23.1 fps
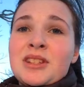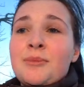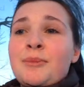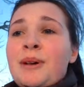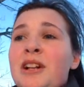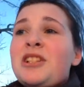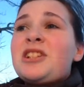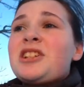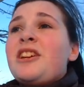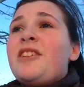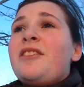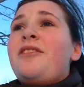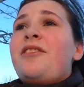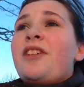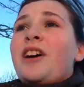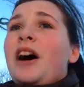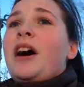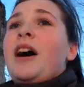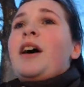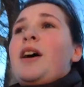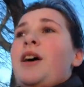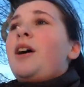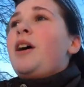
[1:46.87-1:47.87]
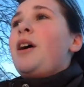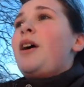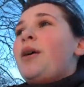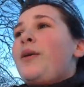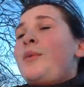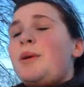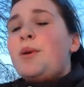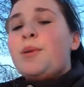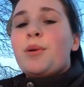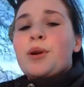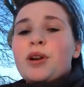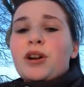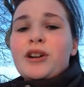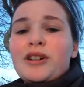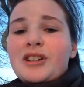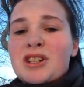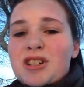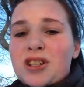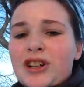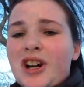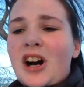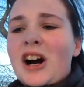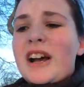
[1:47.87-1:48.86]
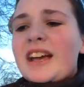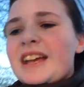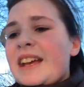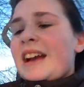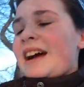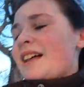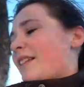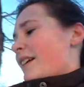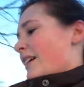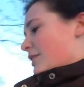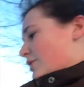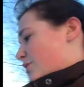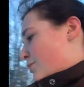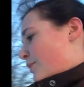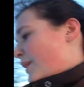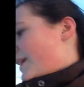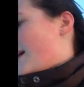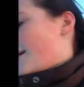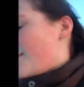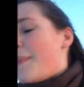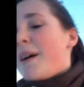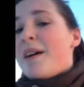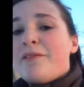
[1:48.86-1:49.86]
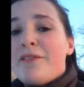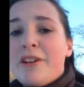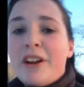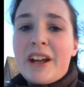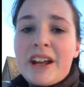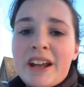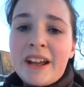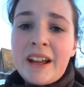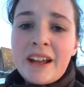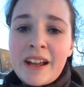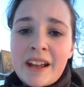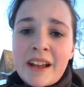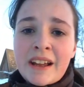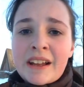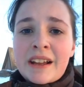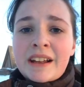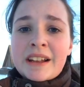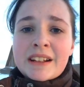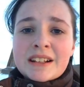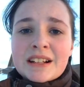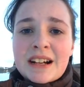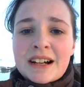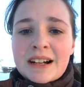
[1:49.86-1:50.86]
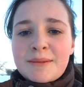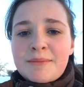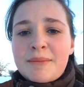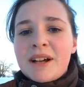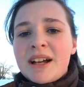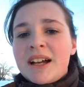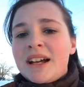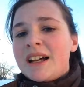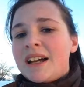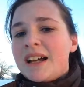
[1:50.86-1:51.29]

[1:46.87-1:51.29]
so much if uh, we were talking at like 2 a.m. every time